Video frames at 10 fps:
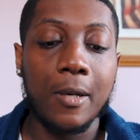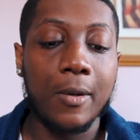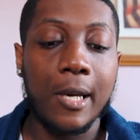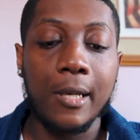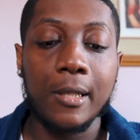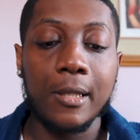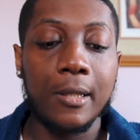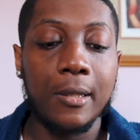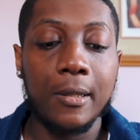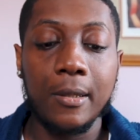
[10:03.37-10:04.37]
out nice,
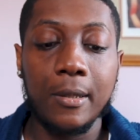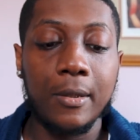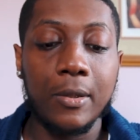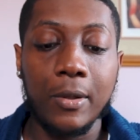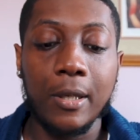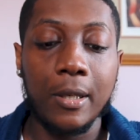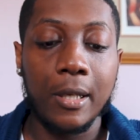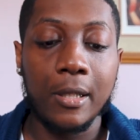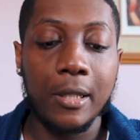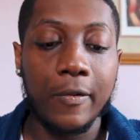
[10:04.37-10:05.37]
so yeah,
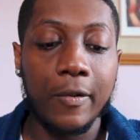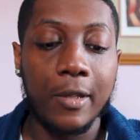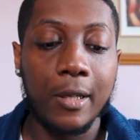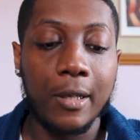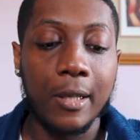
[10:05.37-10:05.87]
I just left everything like